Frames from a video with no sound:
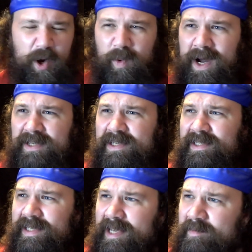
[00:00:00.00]
Why does it
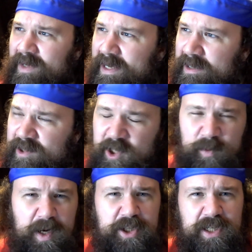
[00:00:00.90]
seem like it's so
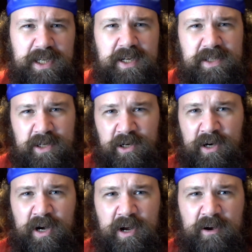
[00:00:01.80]
much easier
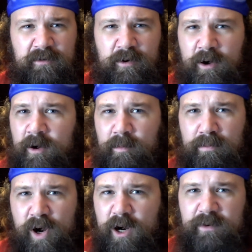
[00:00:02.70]
for
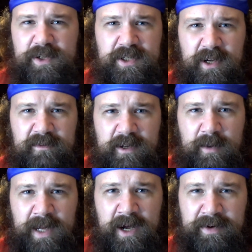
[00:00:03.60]
Marvel stuff to
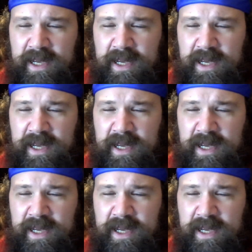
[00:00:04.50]
come out